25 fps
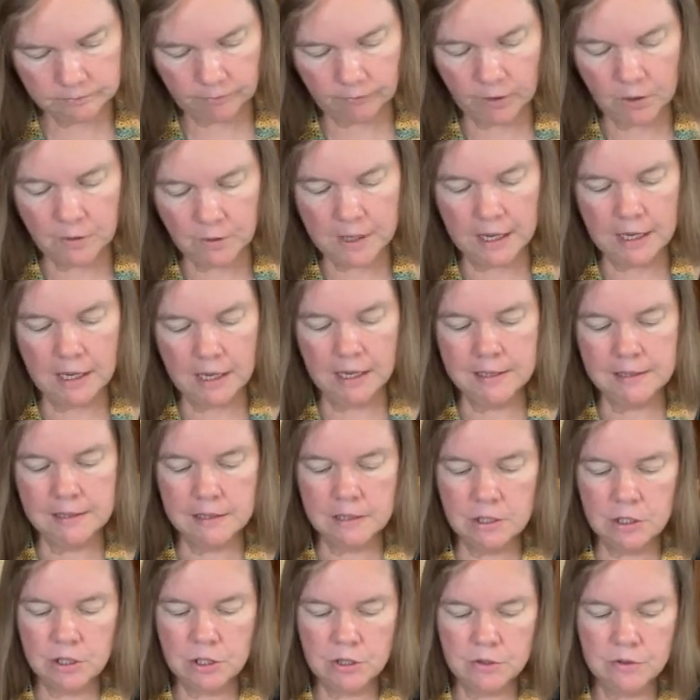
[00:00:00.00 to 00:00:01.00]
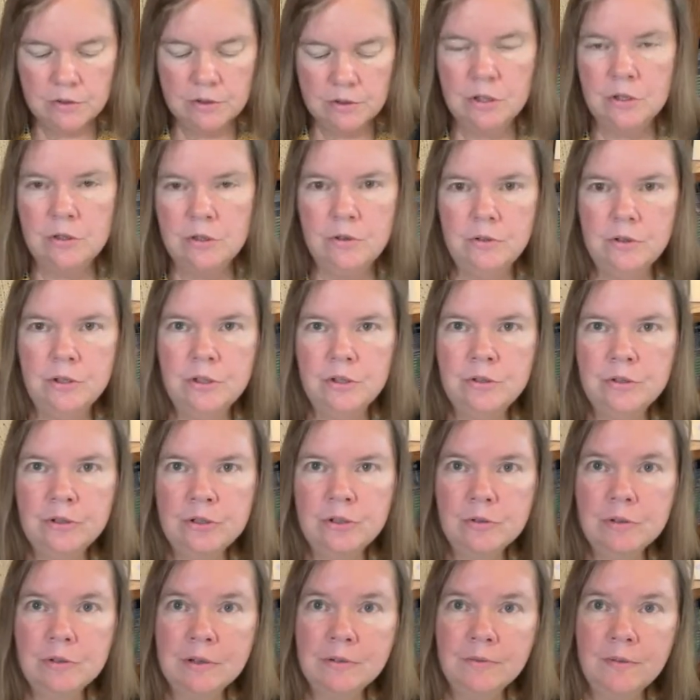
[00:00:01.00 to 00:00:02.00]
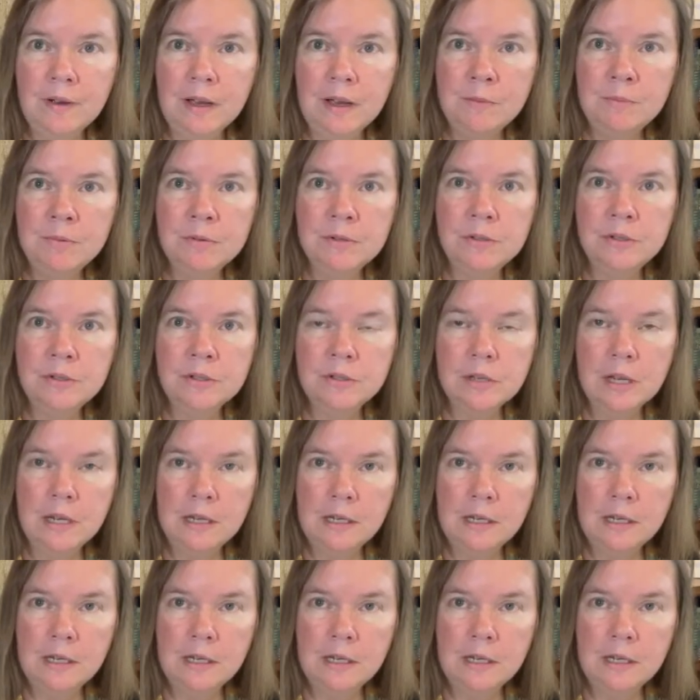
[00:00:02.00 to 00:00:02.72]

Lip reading: Okay, I did use the Nurturing Fibers.